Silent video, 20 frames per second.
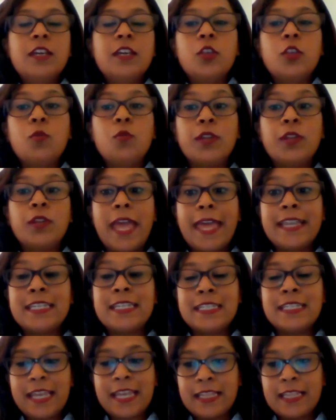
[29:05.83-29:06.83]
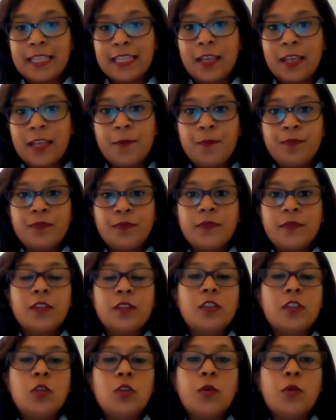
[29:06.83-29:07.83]
You want to entertain them.
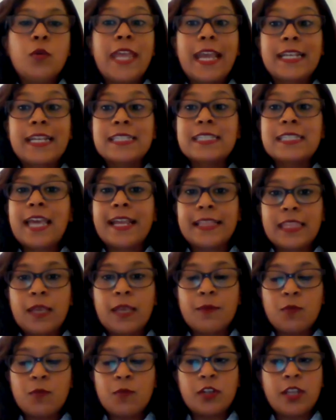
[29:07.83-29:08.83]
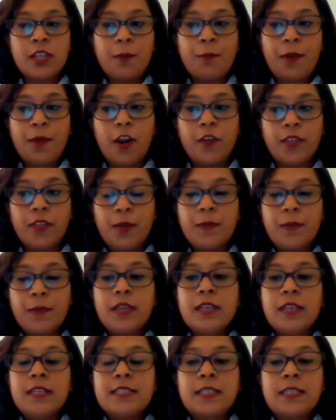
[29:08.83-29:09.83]
You want to excite them. You want to empower them.
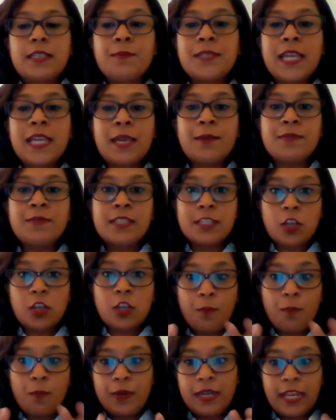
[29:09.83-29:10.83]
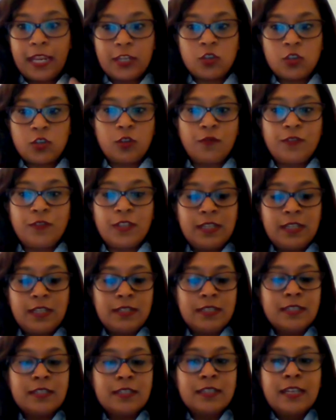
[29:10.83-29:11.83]
Sometimes it's a combination of
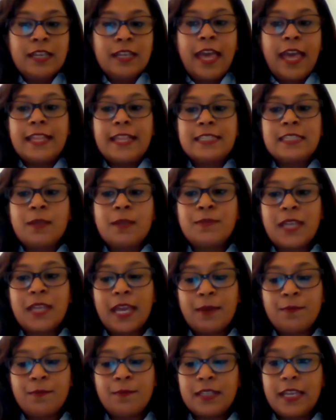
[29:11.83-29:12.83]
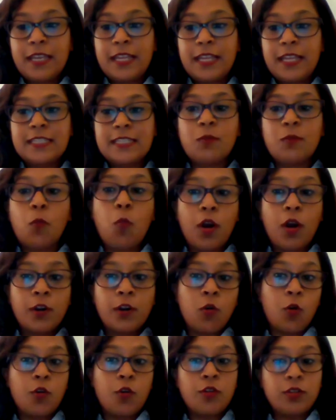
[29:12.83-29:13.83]
these, and sometimes it's one
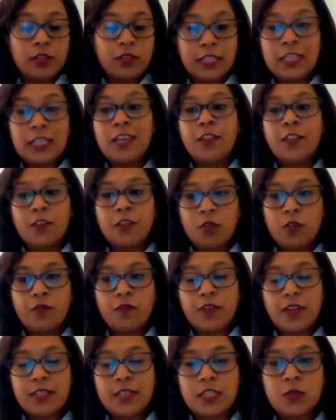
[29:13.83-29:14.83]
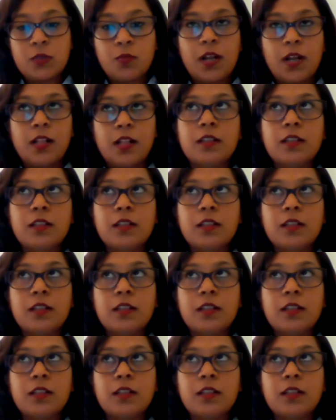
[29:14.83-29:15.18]
or the other of it as well.